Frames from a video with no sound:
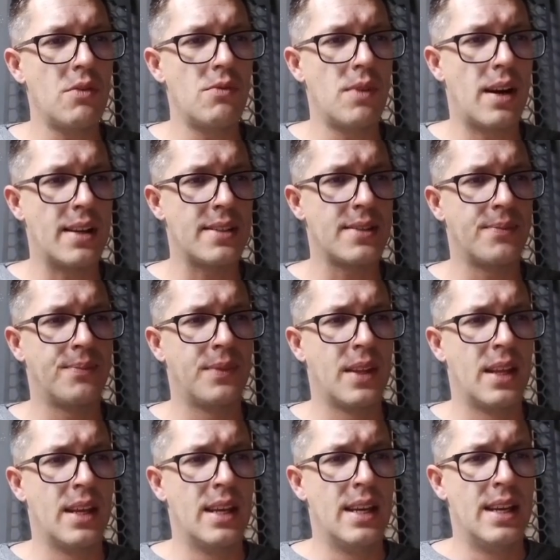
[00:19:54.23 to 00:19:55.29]
Right,
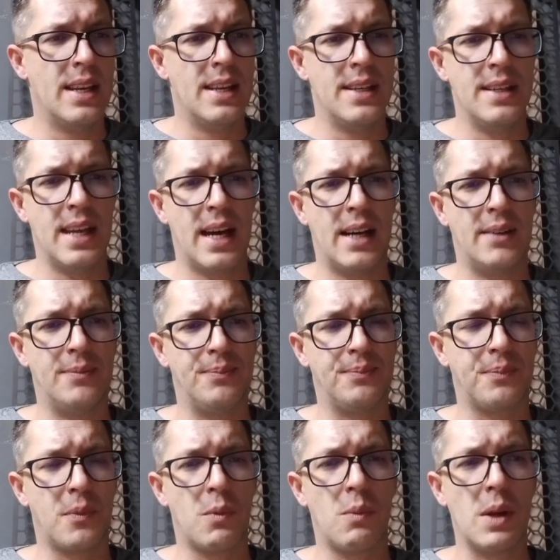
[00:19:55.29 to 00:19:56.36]
now
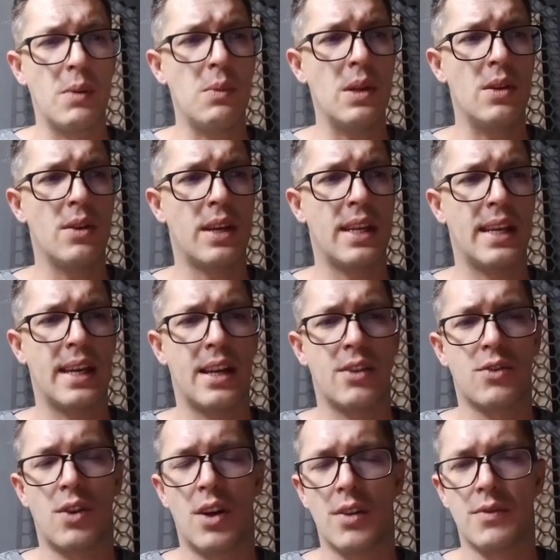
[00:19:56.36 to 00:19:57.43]
when we're looking at
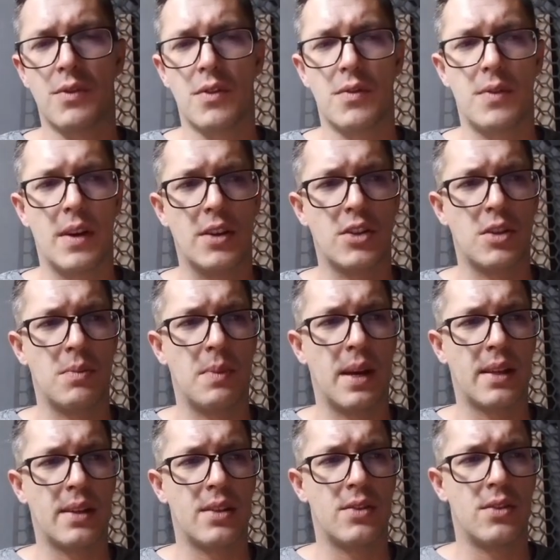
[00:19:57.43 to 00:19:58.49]
our transfer function
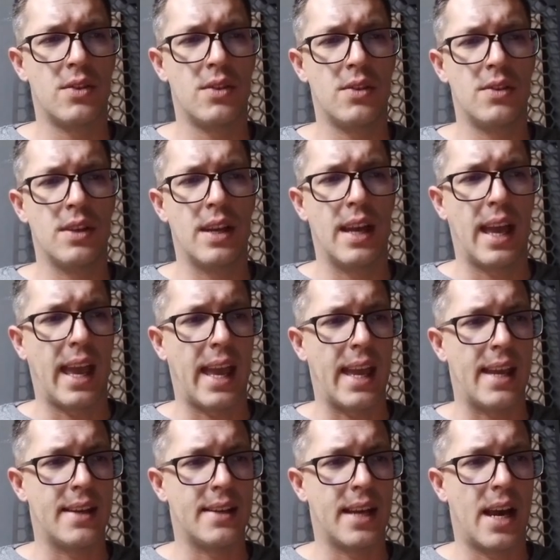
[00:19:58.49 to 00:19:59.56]
magnitude
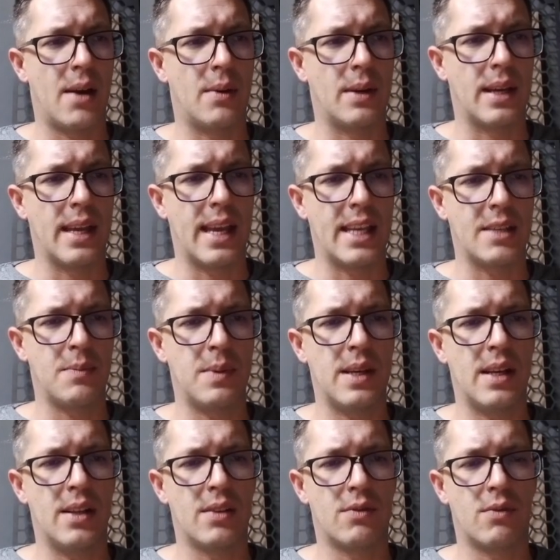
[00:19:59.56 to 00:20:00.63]
and our
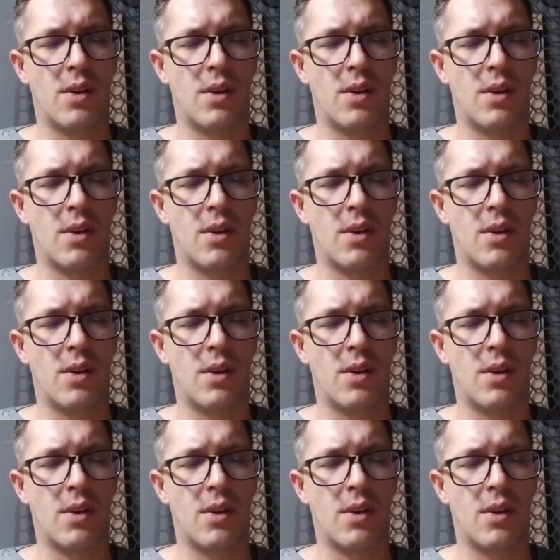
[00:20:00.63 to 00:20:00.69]
SPL